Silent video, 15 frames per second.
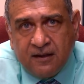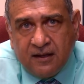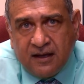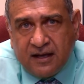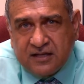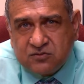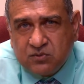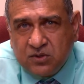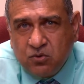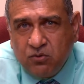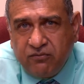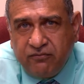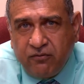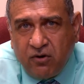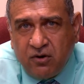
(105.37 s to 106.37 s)
As we go
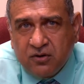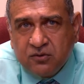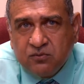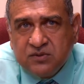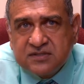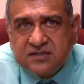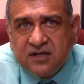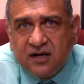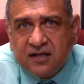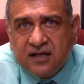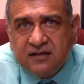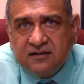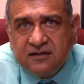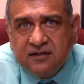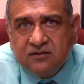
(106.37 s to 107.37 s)
forward, we start
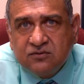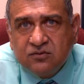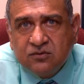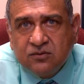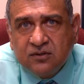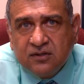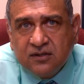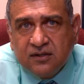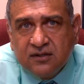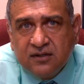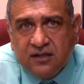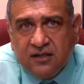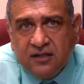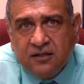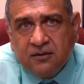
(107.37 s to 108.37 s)
getting into
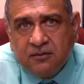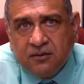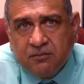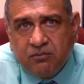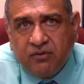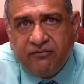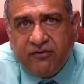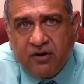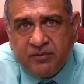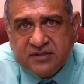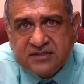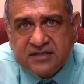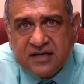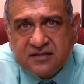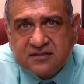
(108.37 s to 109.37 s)
the
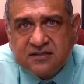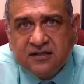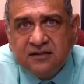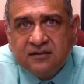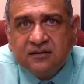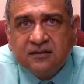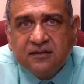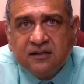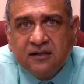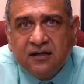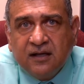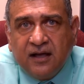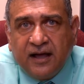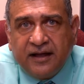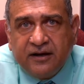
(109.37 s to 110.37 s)
performance testing
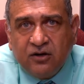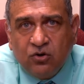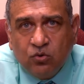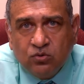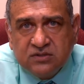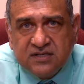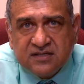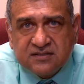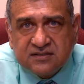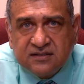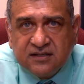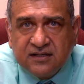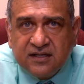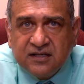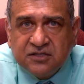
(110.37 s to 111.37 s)
and load testing
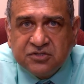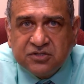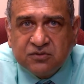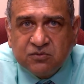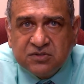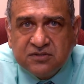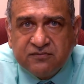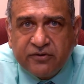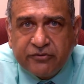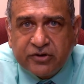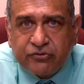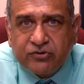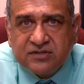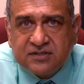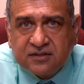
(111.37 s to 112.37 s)
of the engine, which is very
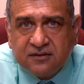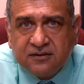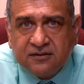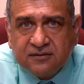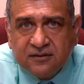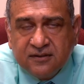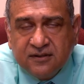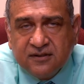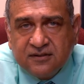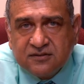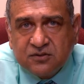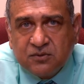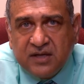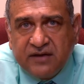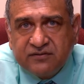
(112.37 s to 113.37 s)
critical.
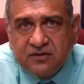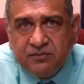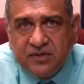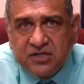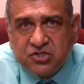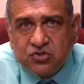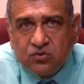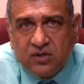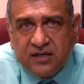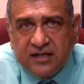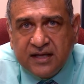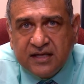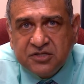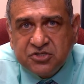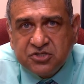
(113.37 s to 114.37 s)
So we have to make sure that
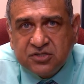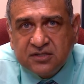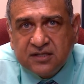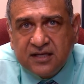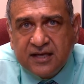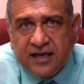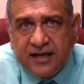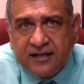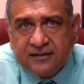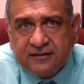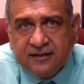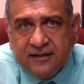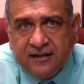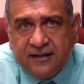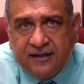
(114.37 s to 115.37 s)
the engine can
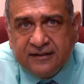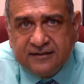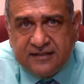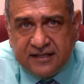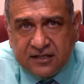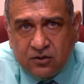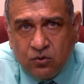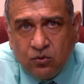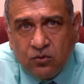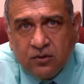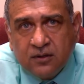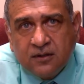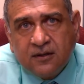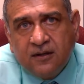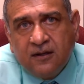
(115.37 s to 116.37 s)
take load,